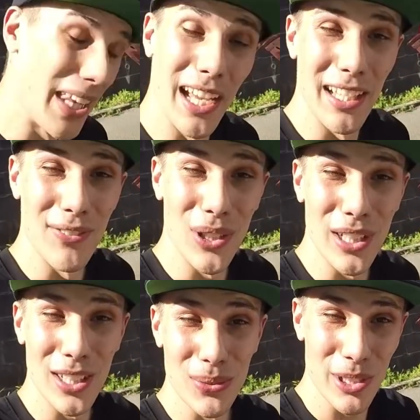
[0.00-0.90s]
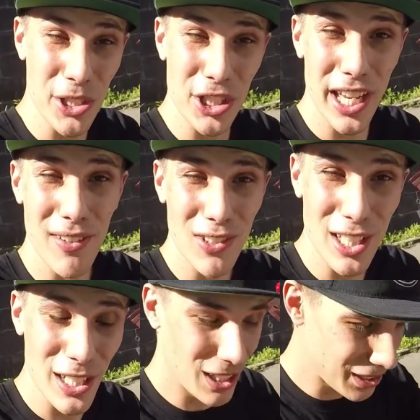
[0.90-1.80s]
yeah, if you guys want to share
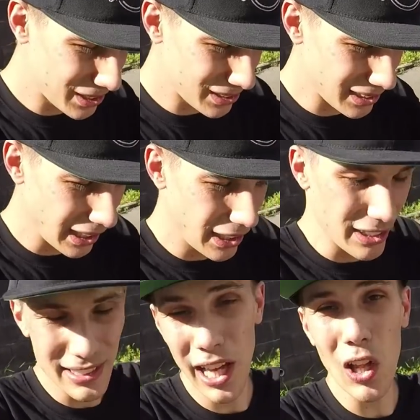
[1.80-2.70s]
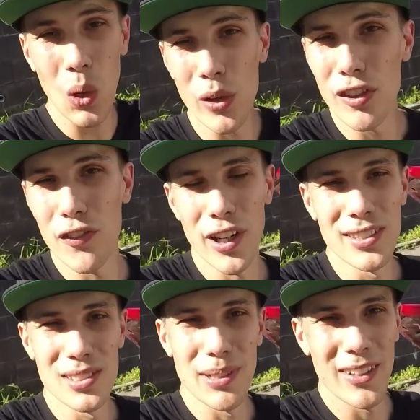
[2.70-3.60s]
videos, tell all your
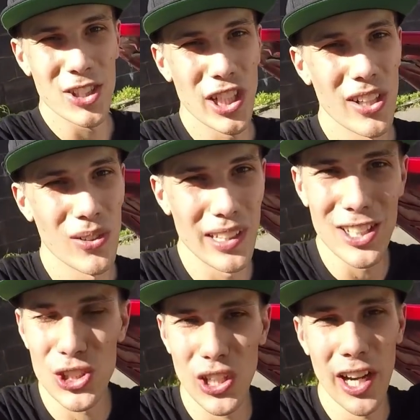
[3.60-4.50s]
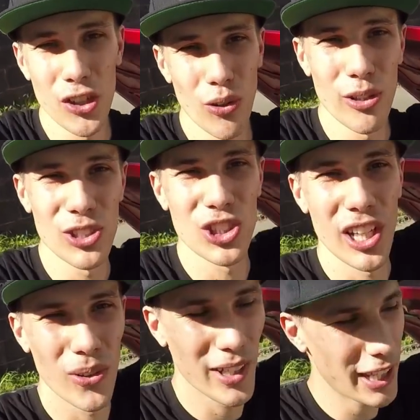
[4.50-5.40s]
friends about the channel, and let's try and grow this
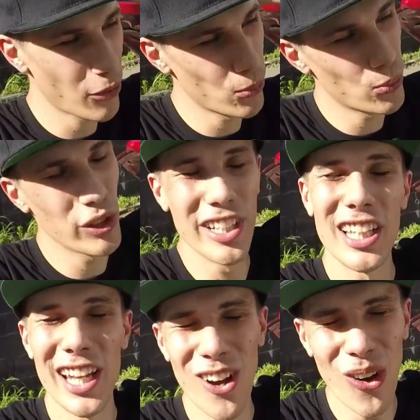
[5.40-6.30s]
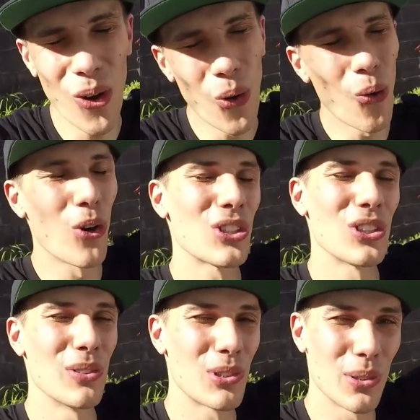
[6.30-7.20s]
channel and get a really
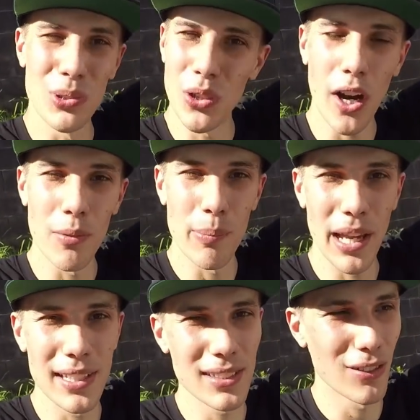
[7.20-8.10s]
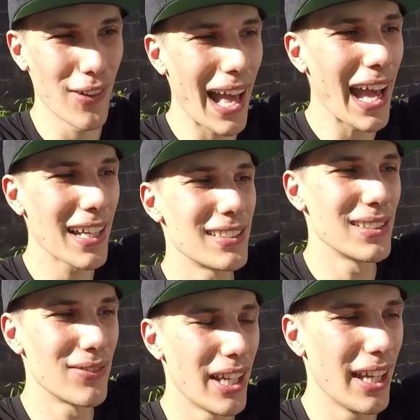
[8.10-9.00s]
awesome subscriber base of
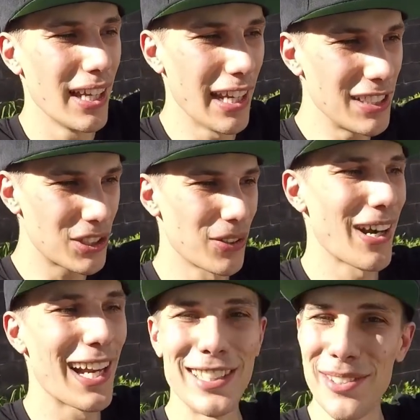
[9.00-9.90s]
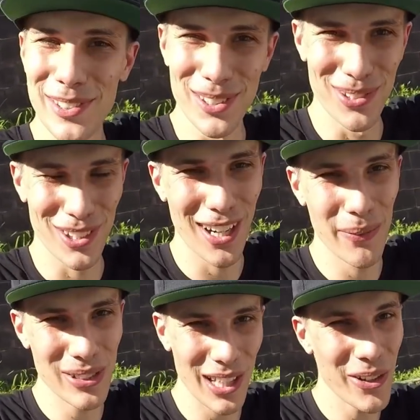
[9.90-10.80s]
active interactive
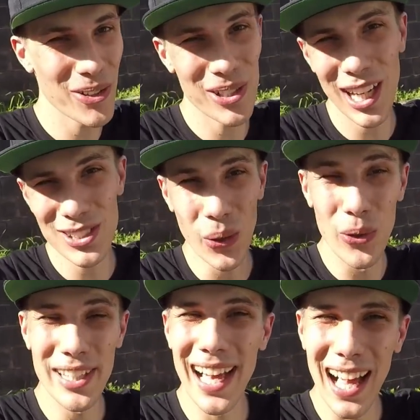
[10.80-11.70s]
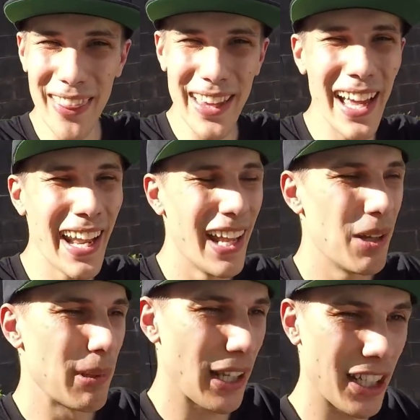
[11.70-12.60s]
subscribers. I know you guys already are that,
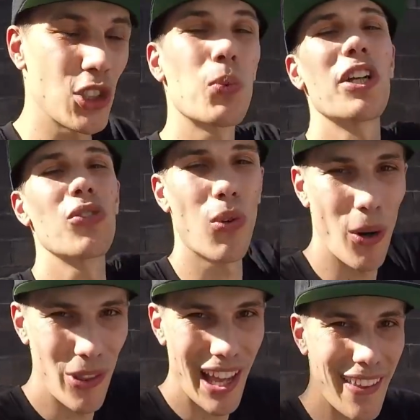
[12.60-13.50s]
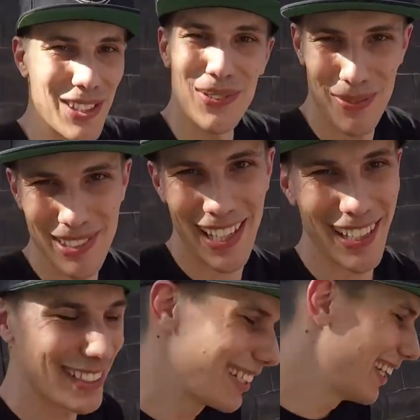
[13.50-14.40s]
but like I just want to grow that, that's what I'm
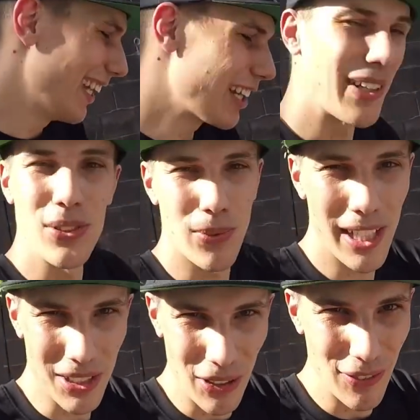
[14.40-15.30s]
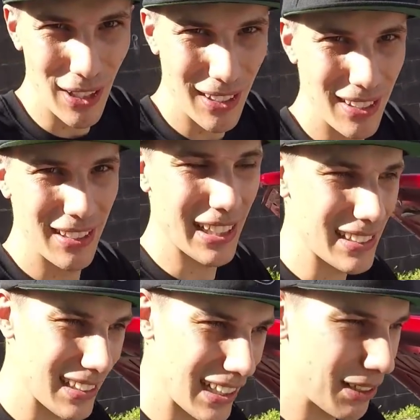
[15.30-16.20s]
saying. Anyways, rant over.
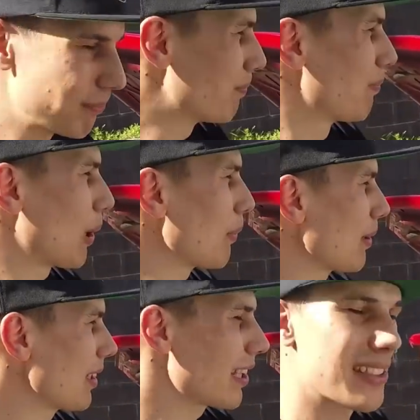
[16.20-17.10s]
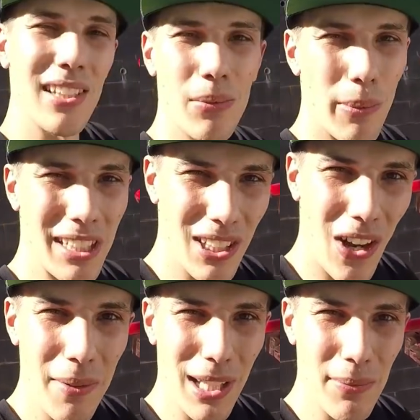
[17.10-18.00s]
Let's probably the next scene will be
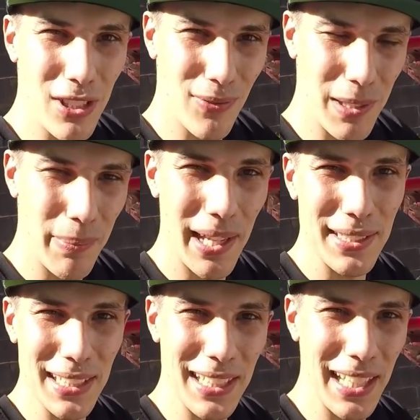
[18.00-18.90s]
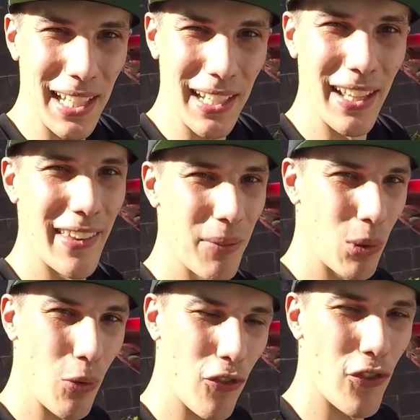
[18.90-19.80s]
time lapse of me painting again, and then
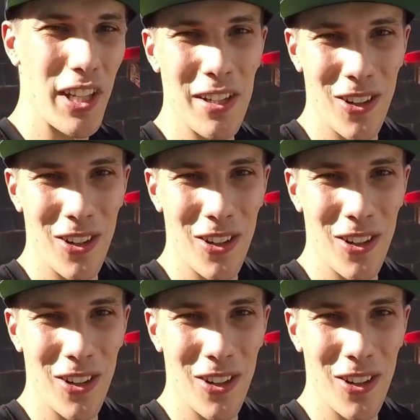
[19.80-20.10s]
we'll fit it